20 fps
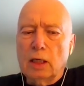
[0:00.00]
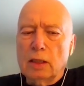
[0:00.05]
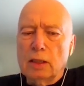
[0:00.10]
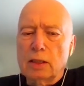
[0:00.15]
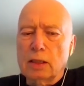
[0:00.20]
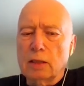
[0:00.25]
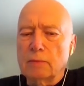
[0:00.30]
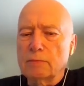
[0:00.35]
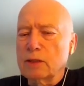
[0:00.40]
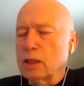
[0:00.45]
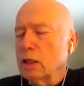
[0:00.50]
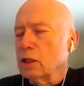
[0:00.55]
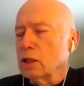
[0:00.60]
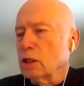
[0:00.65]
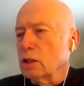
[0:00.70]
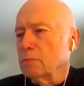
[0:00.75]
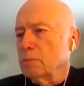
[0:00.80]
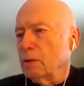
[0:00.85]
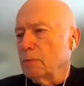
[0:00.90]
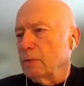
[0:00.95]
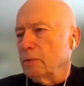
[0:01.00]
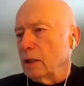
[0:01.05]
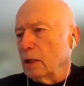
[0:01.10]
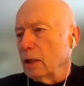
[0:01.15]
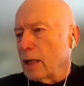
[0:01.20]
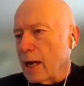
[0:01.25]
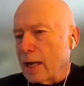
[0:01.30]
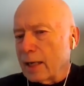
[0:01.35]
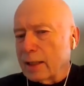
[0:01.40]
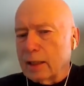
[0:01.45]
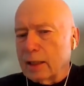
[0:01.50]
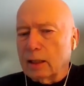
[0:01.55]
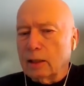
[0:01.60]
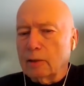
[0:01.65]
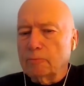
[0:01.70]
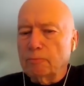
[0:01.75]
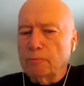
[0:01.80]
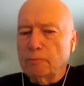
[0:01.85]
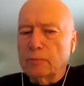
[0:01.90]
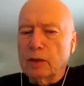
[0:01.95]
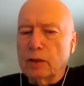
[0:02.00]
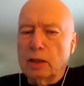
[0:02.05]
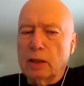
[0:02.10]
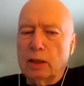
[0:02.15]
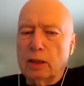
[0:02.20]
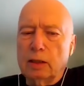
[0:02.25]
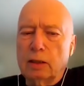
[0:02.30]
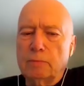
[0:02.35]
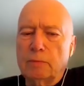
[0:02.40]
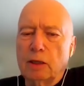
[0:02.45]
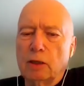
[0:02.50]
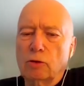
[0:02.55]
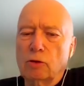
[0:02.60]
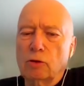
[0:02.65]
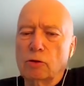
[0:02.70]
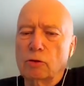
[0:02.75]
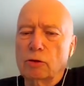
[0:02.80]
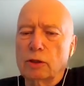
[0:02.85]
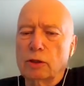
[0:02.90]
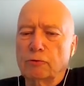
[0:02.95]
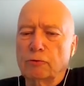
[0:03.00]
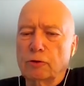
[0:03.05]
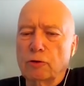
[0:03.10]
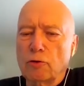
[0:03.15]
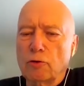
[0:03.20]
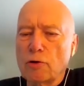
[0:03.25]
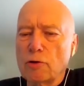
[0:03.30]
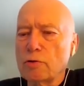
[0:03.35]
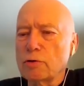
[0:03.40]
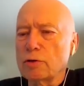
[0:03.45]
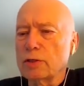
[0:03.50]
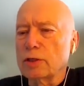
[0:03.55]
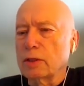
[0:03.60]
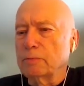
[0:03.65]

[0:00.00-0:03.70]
Some stages may be lacking and they may occur in different orders.